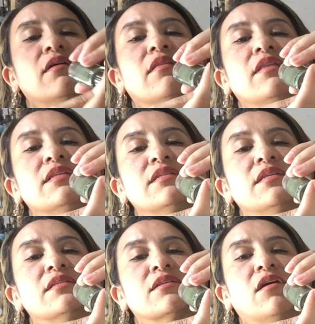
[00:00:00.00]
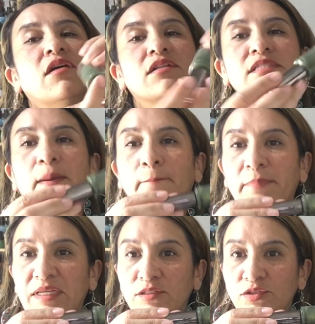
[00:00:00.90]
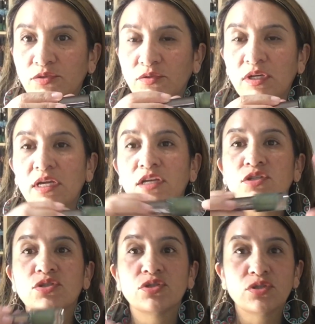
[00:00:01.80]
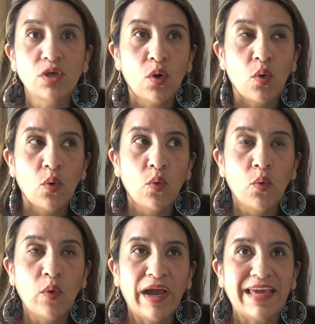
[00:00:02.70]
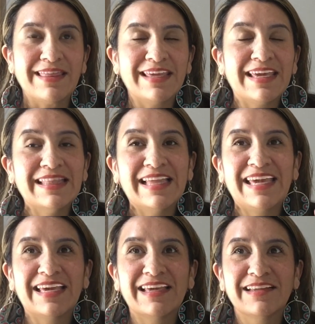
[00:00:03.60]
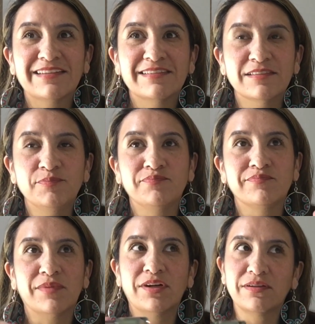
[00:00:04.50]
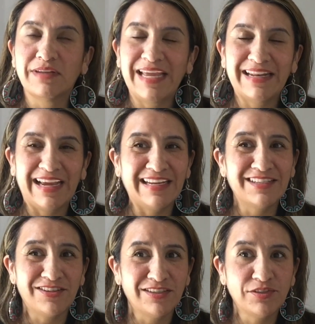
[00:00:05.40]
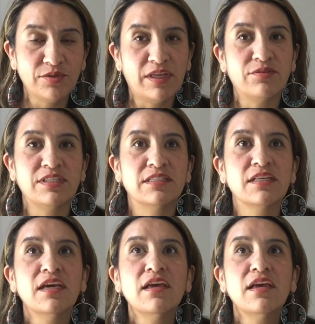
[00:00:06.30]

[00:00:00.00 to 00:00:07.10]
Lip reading: this is called Mildew. So I think in like late 90s, early 2000s,